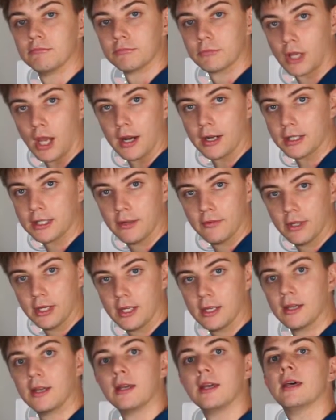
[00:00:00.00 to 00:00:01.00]

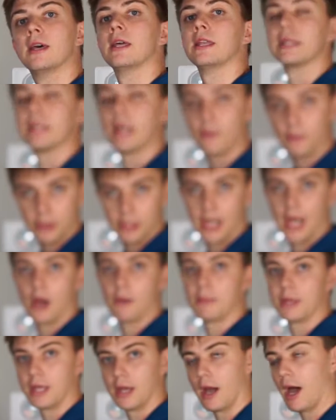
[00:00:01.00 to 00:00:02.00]
conductivity, that would now
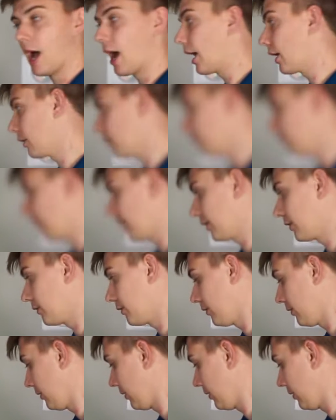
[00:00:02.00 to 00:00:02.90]
be a higher value.